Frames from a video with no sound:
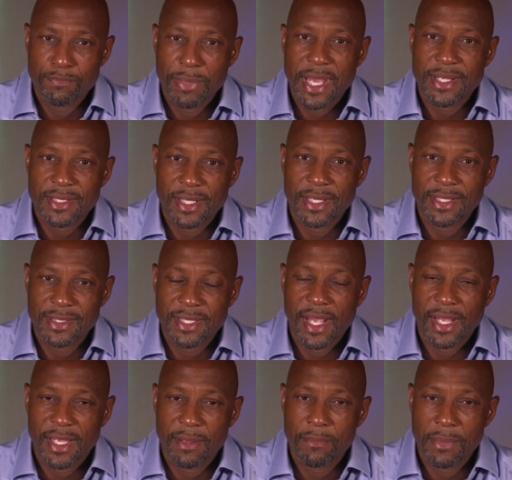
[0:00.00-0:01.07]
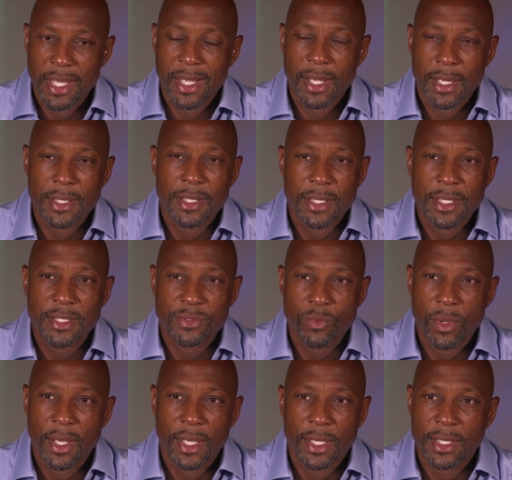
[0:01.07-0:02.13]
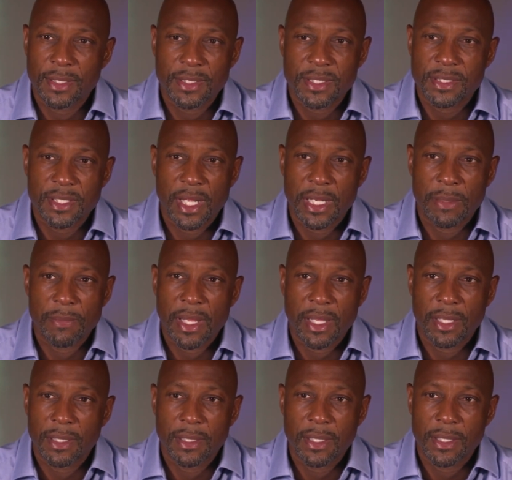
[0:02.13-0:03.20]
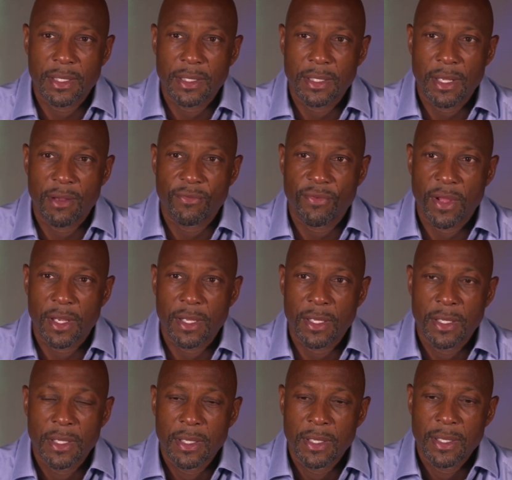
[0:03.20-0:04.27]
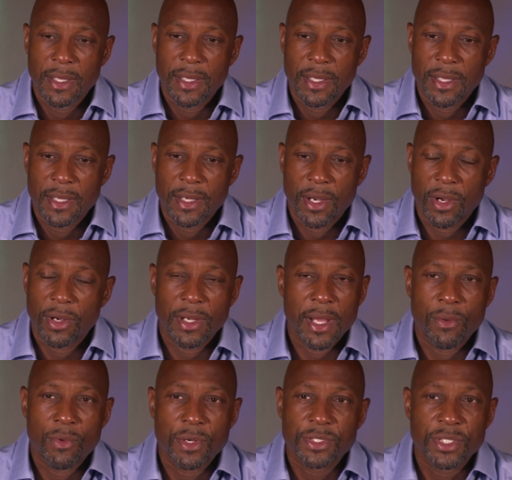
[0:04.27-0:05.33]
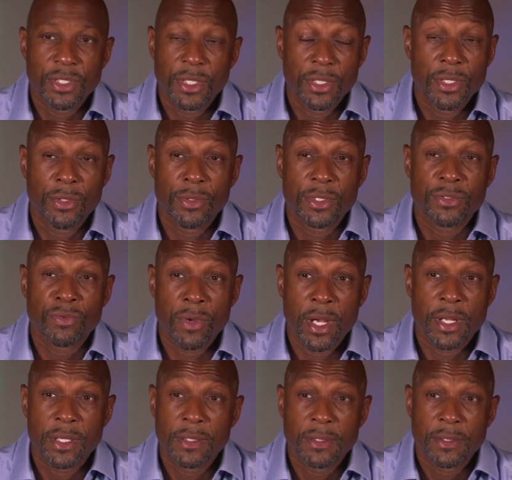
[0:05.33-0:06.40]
basically taking me under his wing and just telling my young fella, all I want you to do is run.